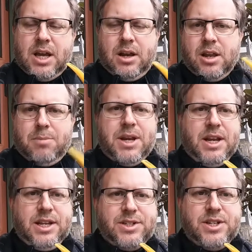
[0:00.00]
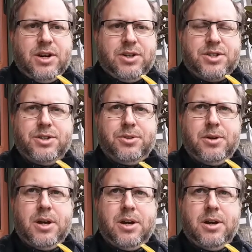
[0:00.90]
a little bit easier
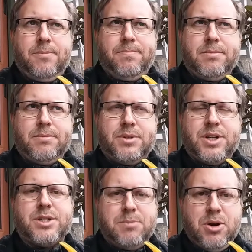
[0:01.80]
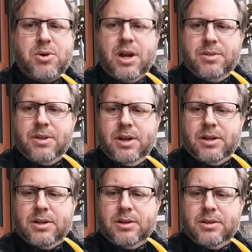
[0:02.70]
to smoke, I think.